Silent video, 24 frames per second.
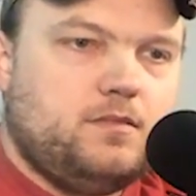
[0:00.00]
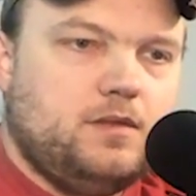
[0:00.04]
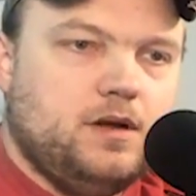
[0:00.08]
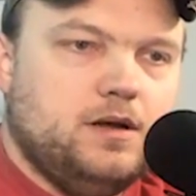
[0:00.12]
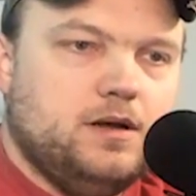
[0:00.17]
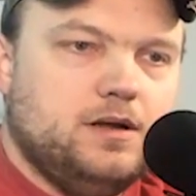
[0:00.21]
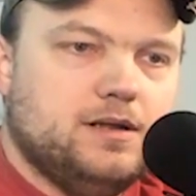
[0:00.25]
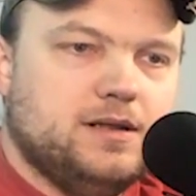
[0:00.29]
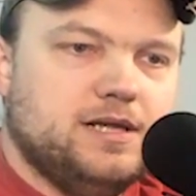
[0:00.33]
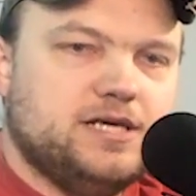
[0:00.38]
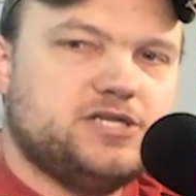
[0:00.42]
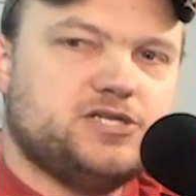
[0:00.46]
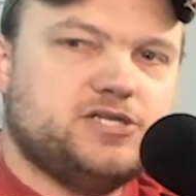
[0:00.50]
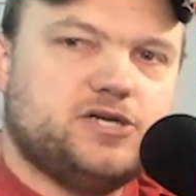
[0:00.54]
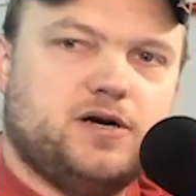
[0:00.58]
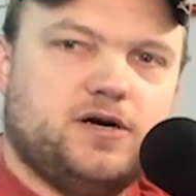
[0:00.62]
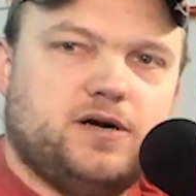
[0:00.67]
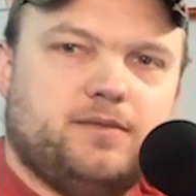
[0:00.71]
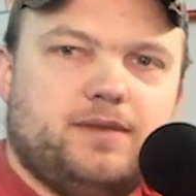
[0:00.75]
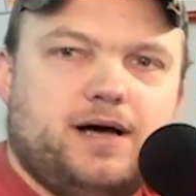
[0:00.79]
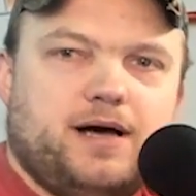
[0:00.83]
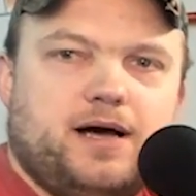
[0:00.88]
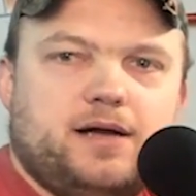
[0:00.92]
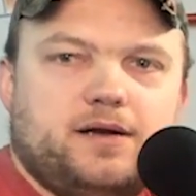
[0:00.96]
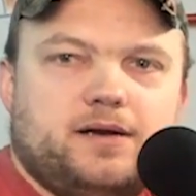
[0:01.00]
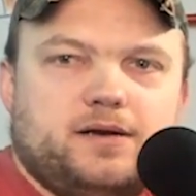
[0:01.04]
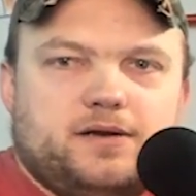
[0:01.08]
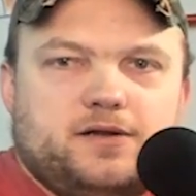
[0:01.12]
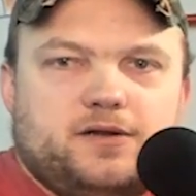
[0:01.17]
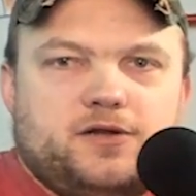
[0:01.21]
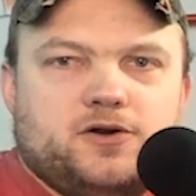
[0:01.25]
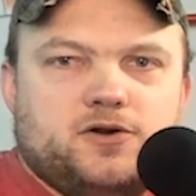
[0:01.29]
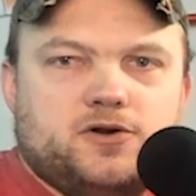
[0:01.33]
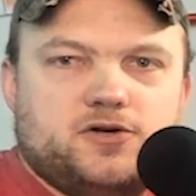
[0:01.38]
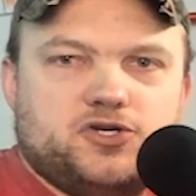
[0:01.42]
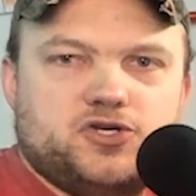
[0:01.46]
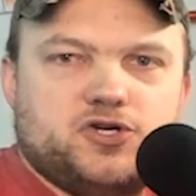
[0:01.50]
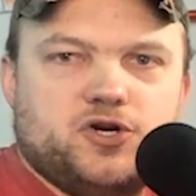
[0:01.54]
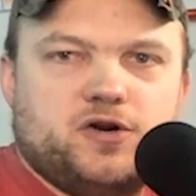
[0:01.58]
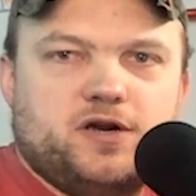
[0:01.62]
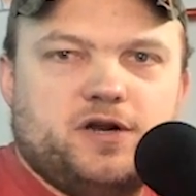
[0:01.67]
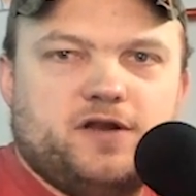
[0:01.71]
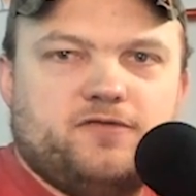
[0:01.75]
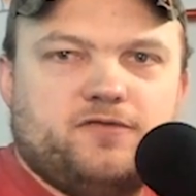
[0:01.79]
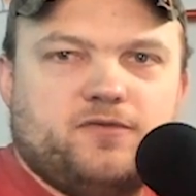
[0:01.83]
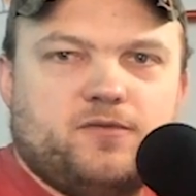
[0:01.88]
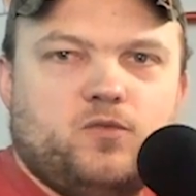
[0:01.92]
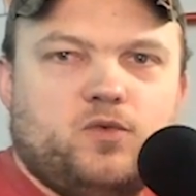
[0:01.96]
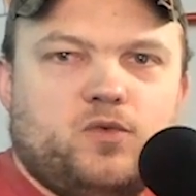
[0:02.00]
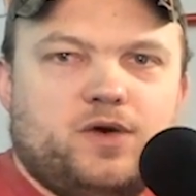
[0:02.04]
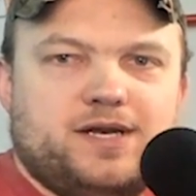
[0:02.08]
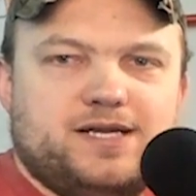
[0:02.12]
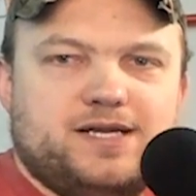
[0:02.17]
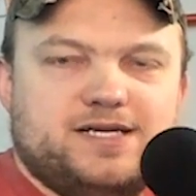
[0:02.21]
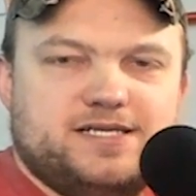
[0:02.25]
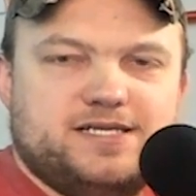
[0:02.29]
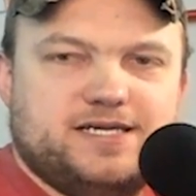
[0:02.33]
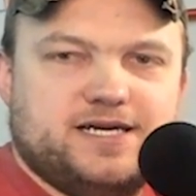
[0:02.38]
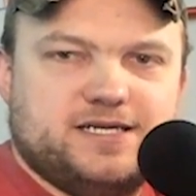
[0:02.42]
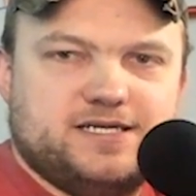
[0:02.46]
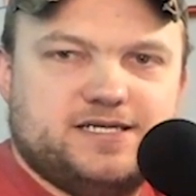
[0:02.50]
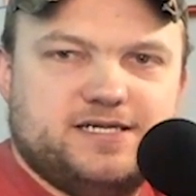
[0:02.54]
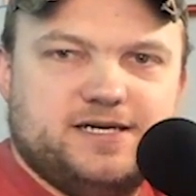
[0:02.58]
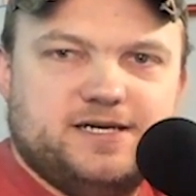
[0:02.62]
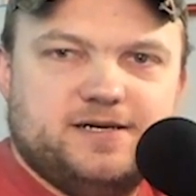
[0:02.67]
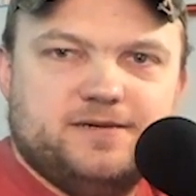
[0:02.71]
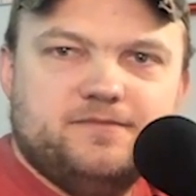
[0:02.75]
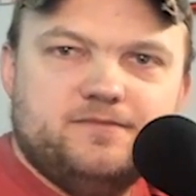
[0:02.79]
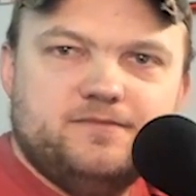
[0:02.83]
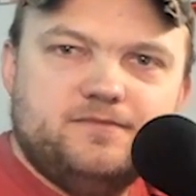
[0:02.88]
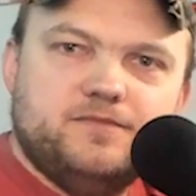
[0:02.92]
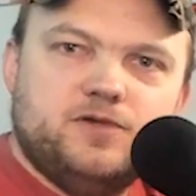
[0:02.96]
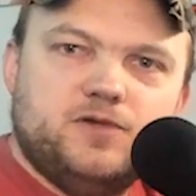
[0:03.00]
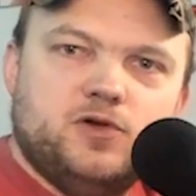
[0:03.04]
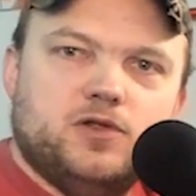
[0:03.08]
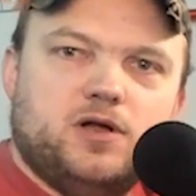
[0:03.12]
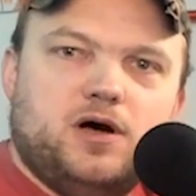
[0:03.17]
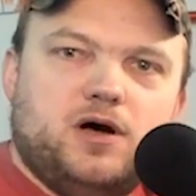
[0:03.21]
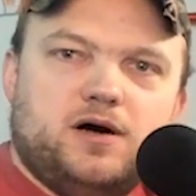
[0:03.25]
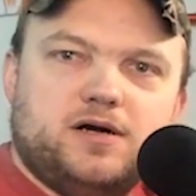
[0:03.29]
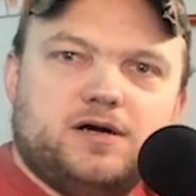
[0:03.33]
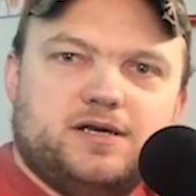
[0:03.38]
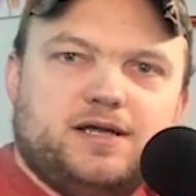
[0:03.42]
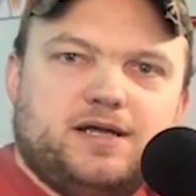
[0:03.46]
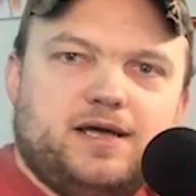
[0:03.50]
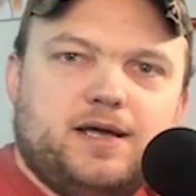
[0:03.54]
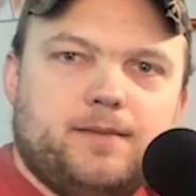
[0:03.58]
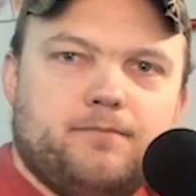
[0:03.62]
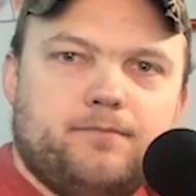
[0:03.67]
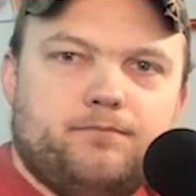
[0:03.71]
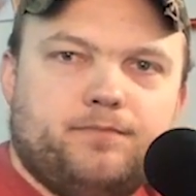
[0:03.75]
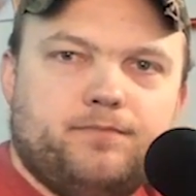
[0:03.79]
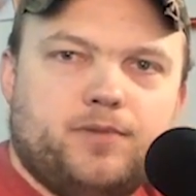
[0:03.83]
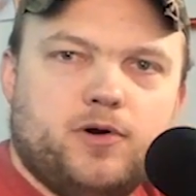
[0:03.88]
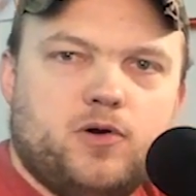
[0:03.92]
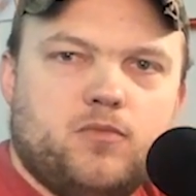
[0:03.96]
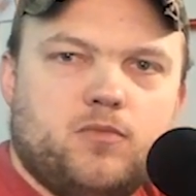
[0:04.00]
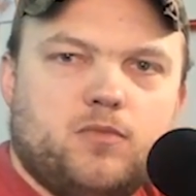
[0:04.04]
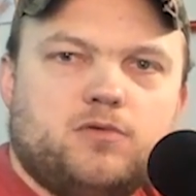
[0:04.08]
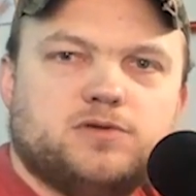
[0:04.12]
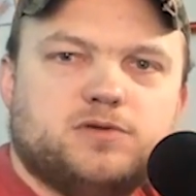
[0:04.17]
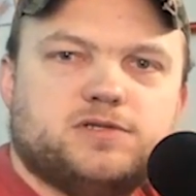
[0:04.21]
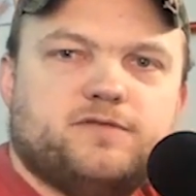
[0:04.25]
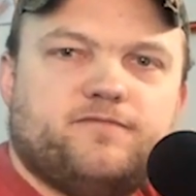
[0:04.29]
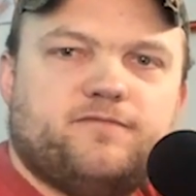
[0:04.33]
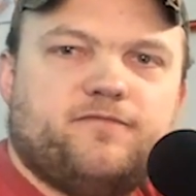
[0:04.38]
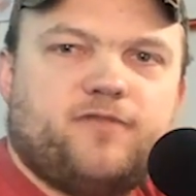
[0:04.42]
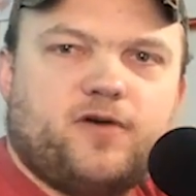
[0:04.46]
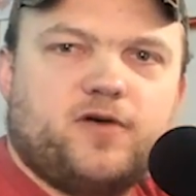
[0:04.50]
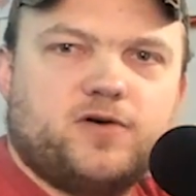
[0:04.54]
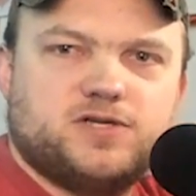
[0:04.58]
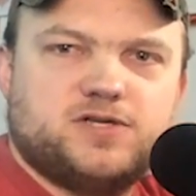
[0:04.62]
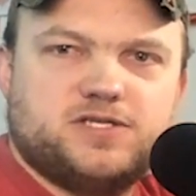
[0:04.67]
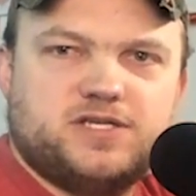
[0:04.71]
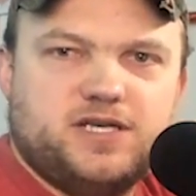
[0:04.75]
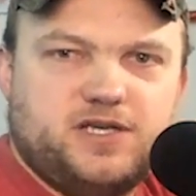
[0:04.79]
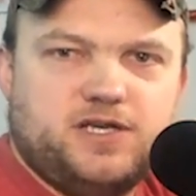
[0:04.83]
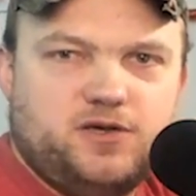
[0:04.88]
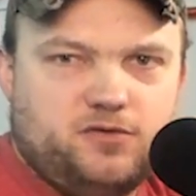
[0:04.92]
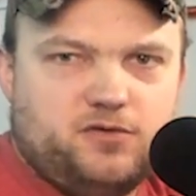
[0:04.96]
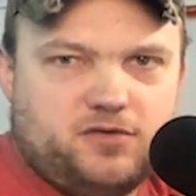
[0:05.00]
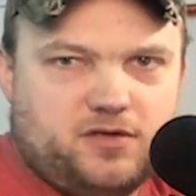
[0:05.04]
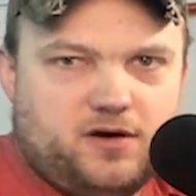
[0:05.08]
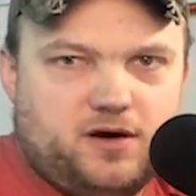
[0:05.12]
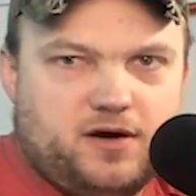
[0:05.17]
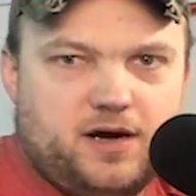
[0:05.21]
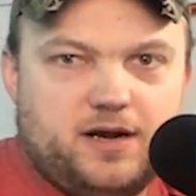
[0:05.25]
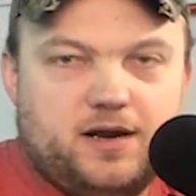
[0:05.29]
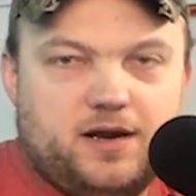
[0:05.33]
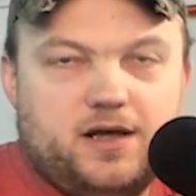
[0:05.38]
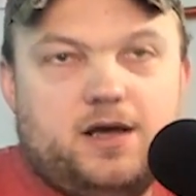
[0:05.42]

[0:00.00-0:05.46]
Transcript: let's talk about your journey from 1 to 60. You logged in. Boom. What was the first thing you thought?